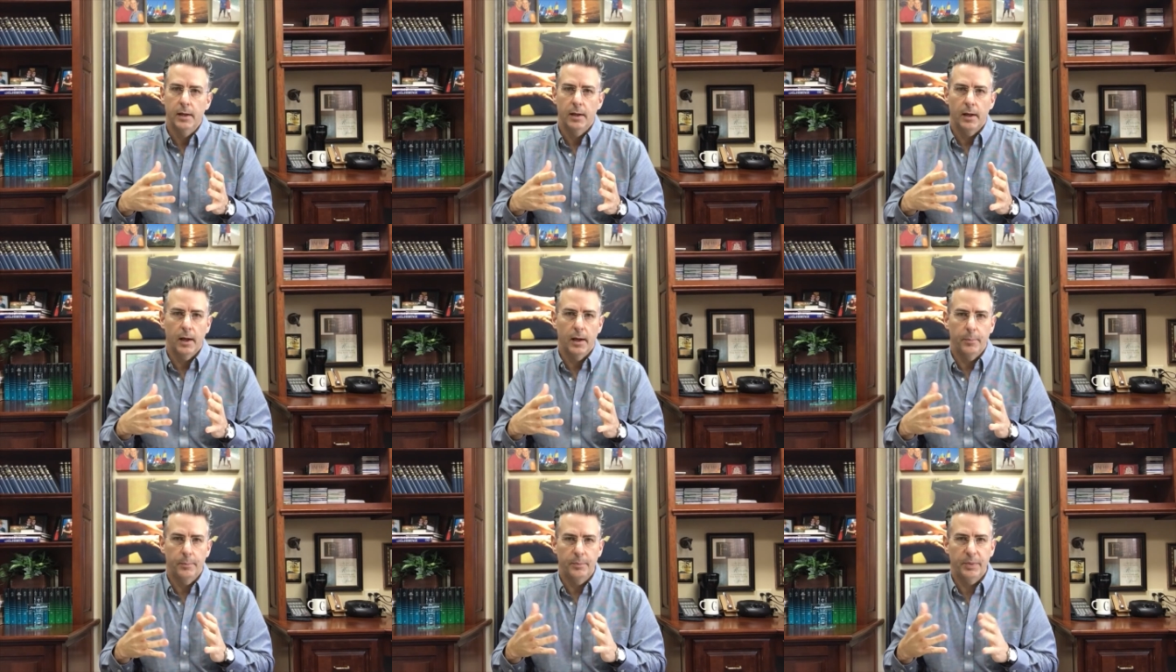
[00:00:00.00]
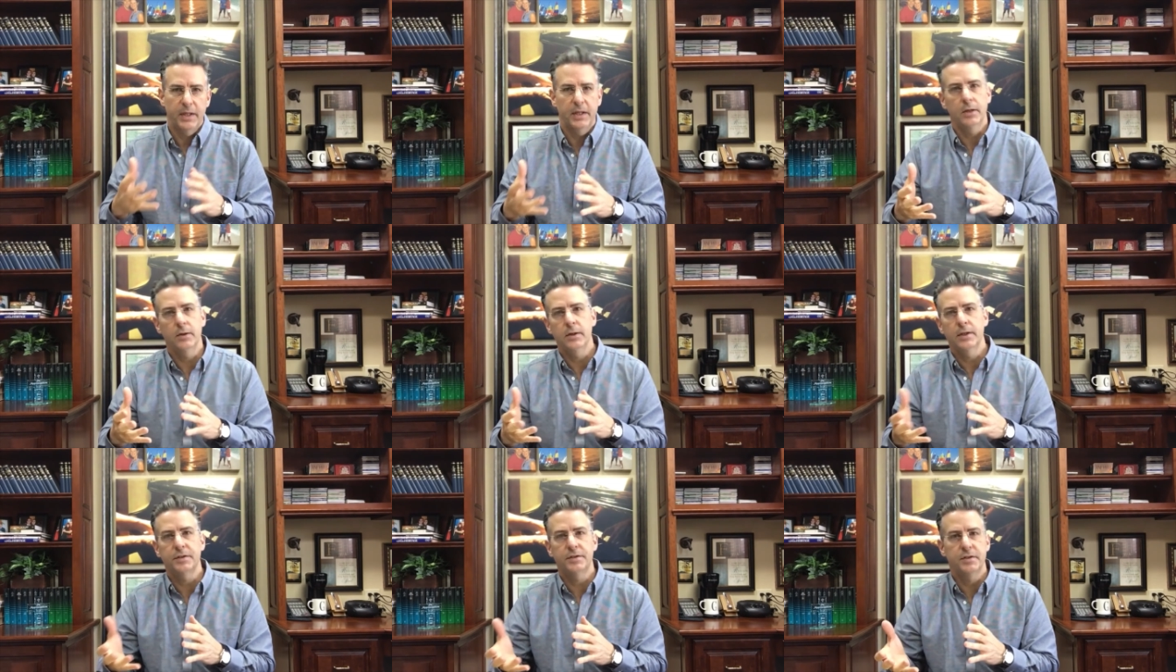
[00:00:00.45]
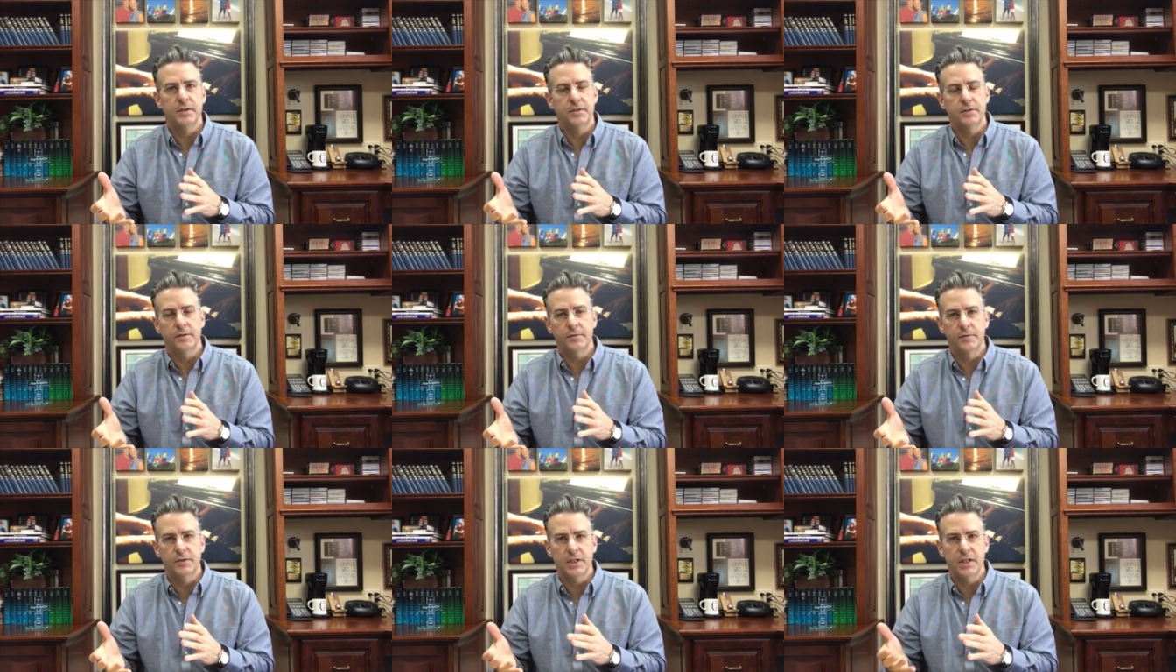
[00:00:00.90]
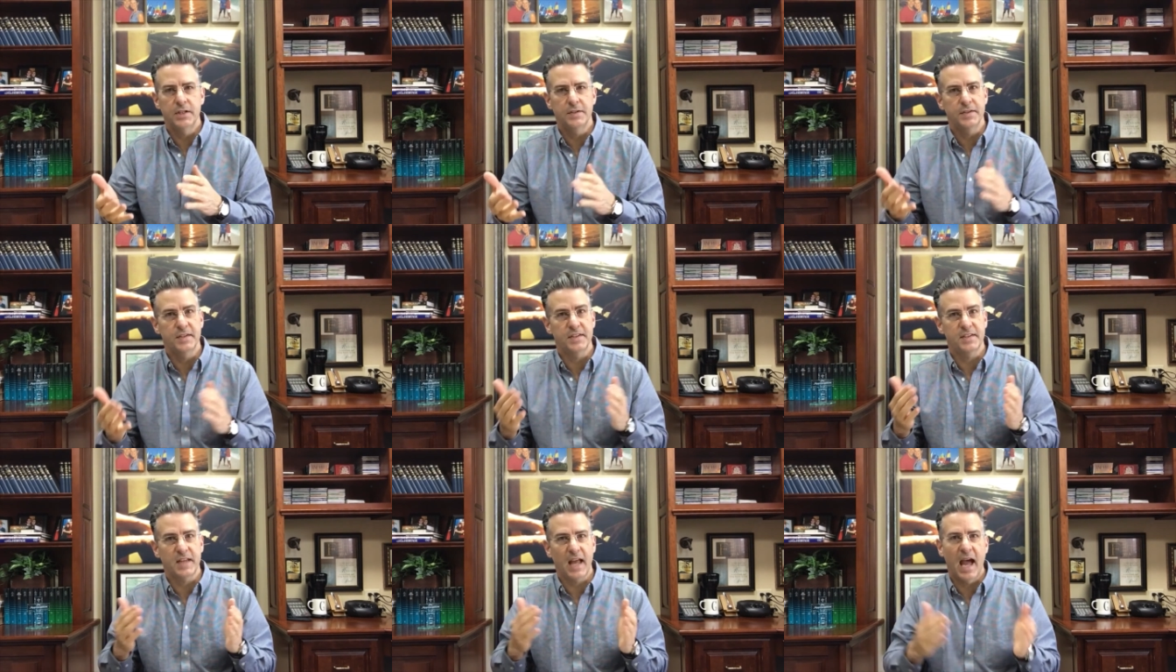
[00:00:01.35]
appearances of
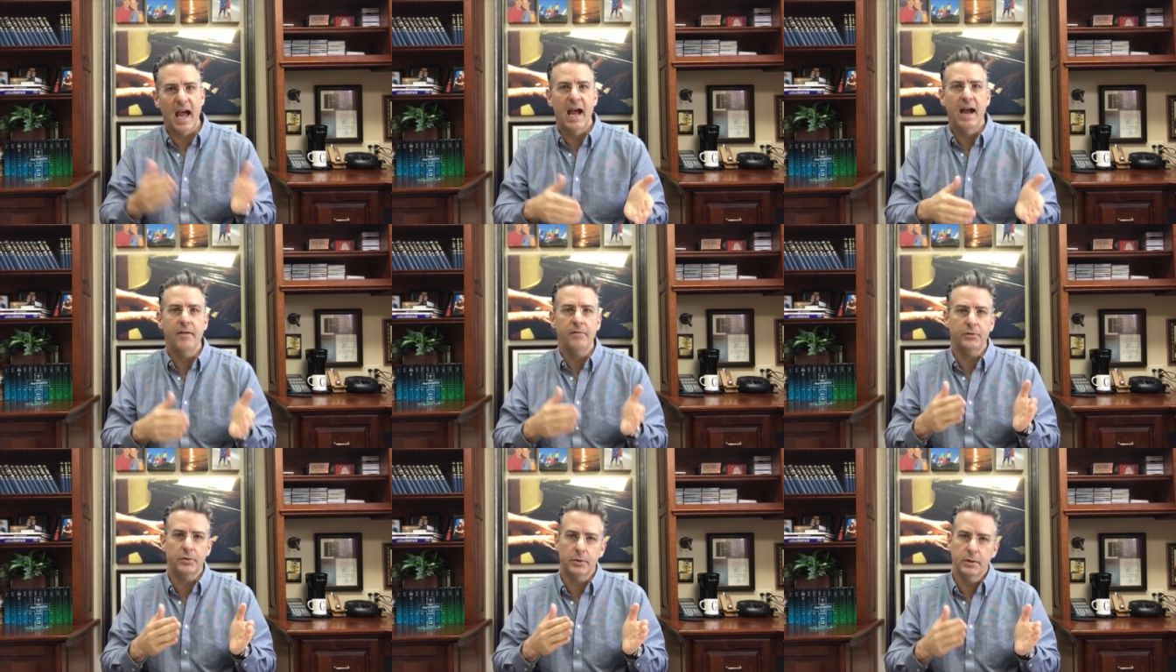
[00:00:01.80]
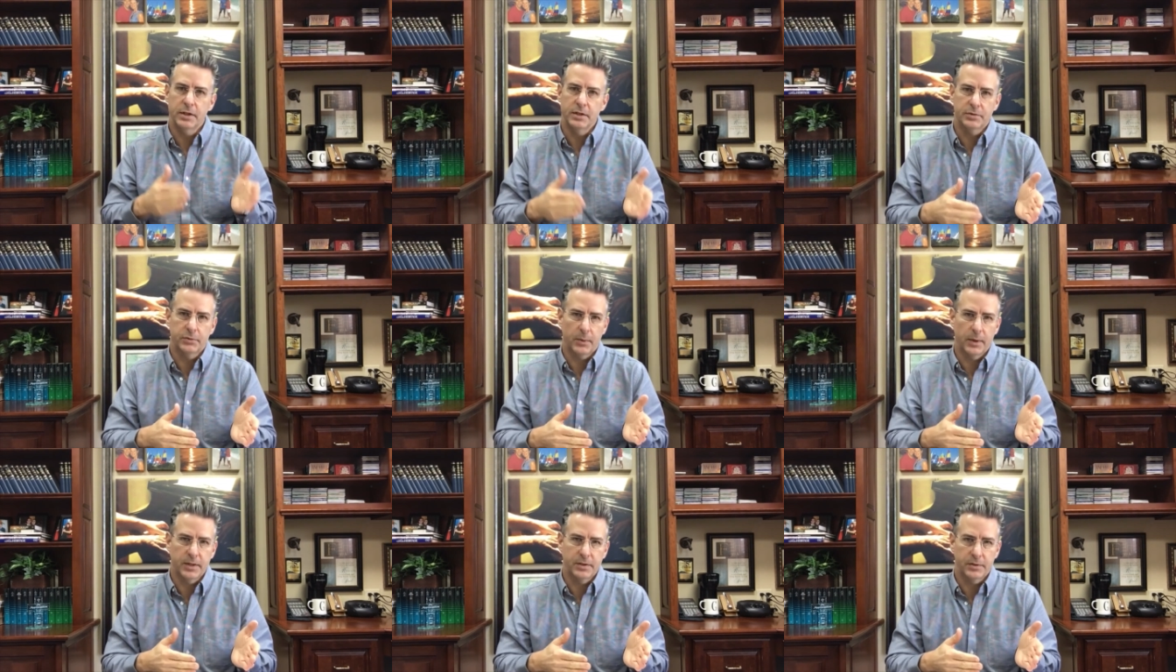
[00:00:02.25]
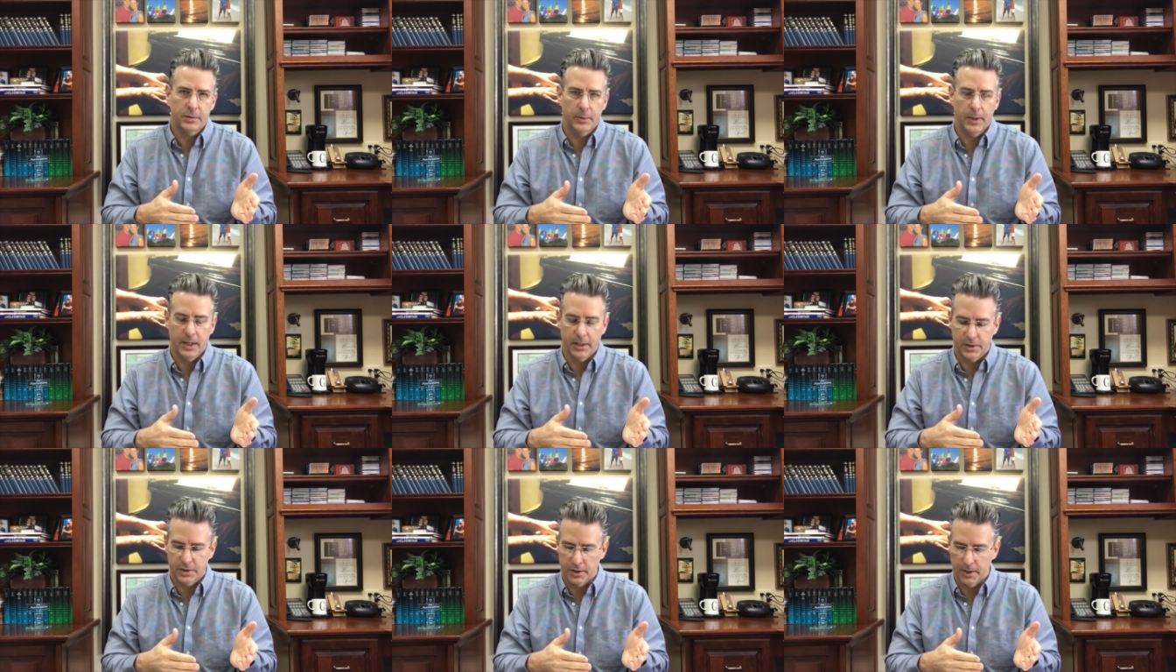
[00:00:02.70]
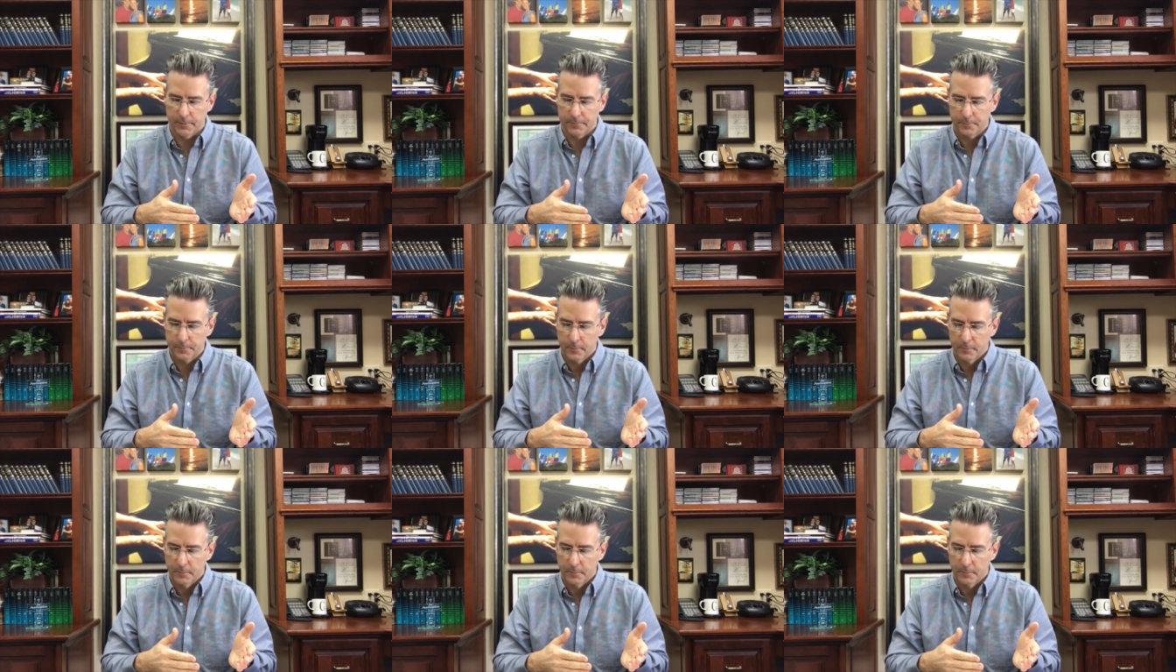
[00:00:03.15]
Jesus after his resurrection.